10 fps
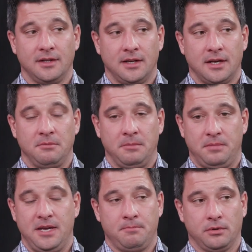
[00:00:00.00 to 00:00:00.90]
Yeah. I mean,
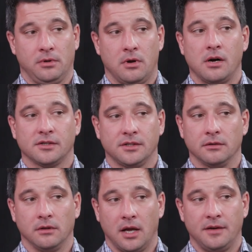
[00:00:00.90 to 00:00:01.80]
people lost
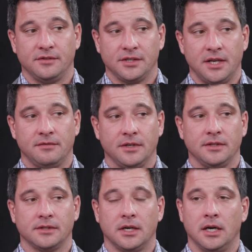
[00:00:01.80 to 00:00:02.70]
their life
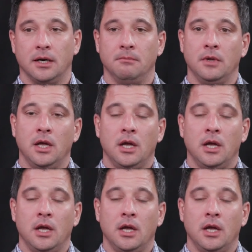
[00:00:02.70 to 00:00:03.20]
savings. Um,